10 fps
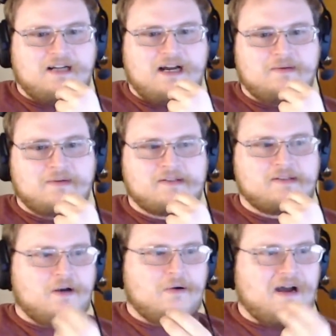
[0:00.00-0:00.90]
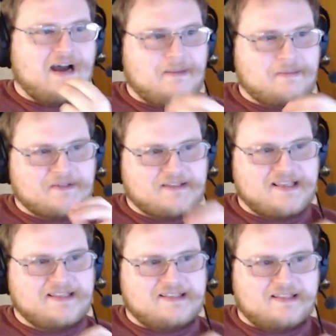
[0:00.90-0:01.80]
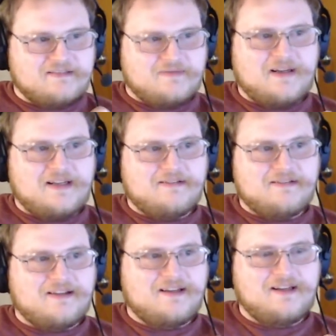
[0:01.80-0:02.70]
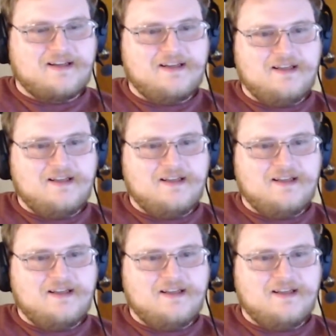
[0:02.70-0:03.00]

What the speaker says: I was so hypersensitive about everything.